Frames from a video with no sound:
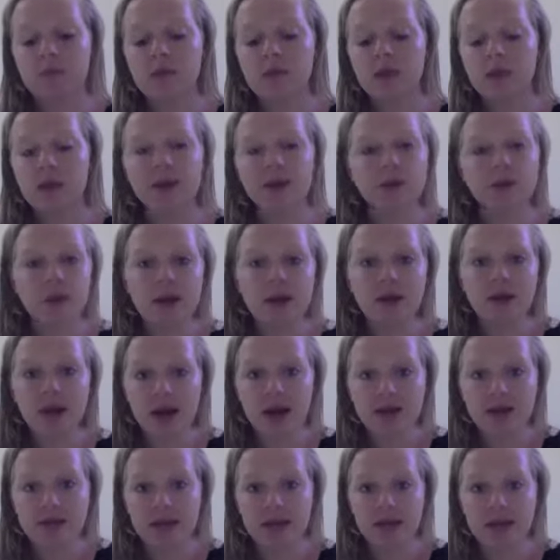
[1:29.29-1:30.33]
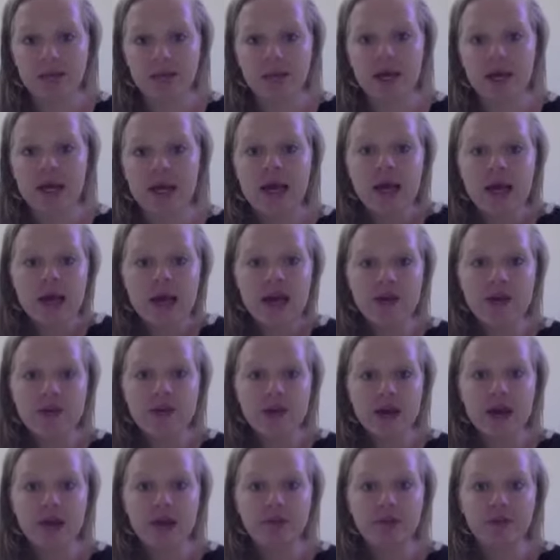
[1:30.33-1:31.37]
That's why a lot of times in your
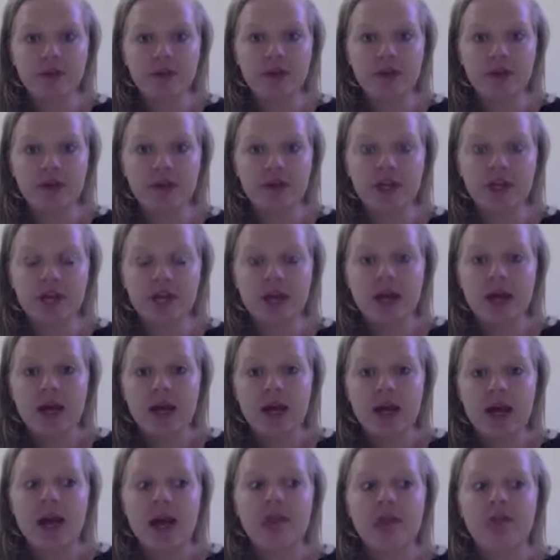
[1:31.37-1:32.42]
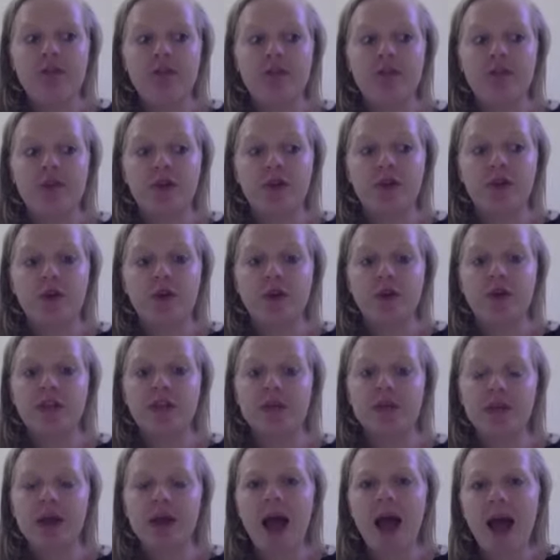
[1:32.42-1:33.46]
native language, if,
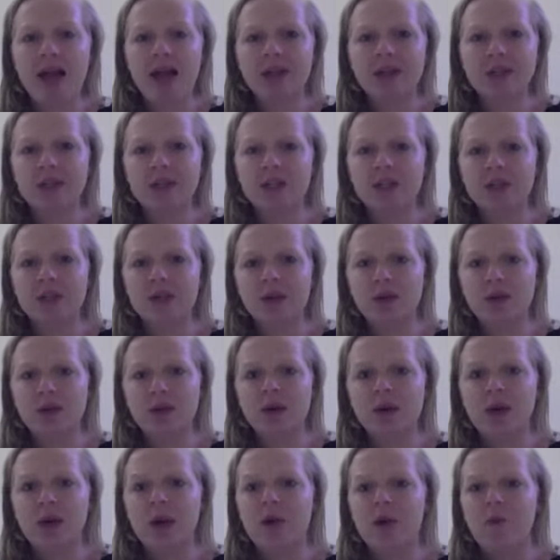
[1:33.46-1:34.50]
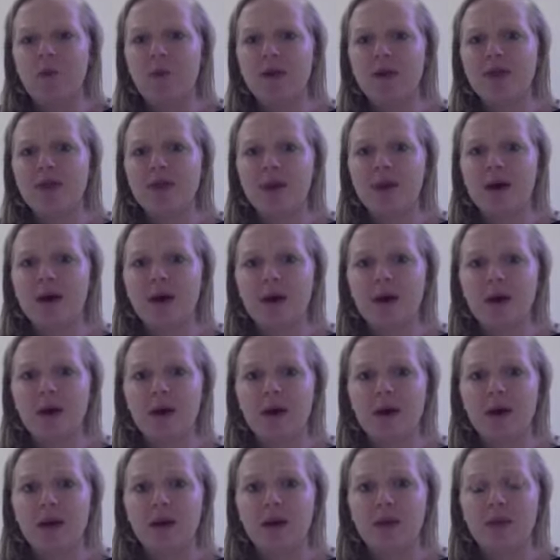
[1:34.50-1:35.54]
someone asks you what the
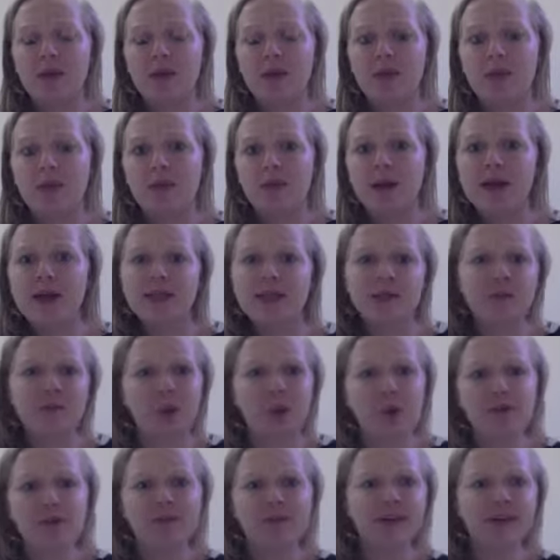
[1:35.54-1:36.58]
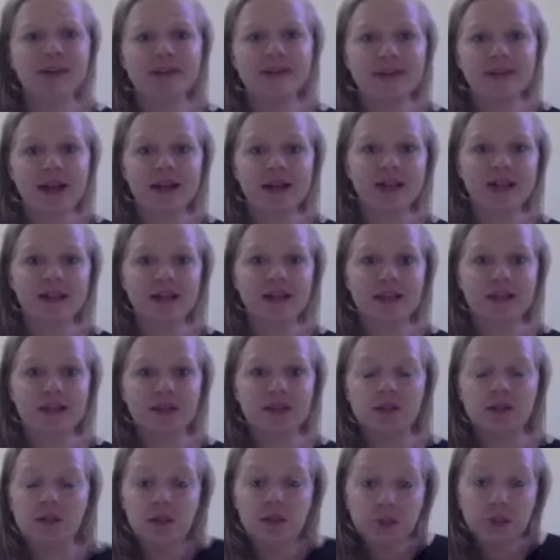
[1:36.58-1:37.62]
present perfect tense
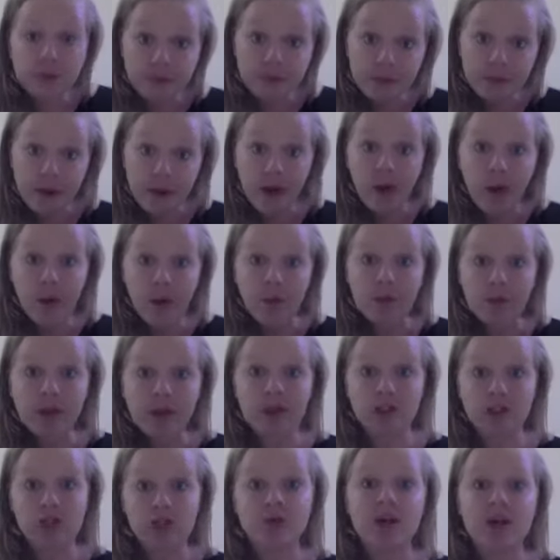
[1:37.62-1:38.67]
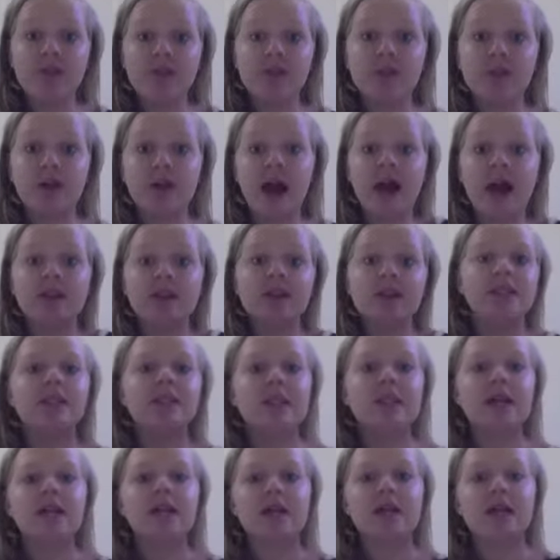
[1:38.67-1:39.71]
is, you don't know because you never had to
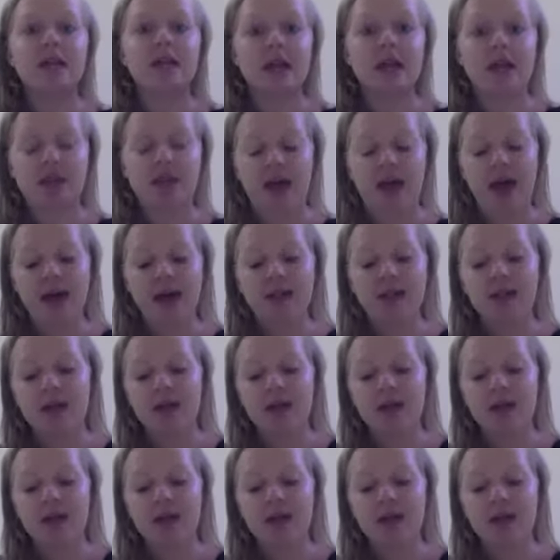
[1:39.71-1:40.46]
study it like that.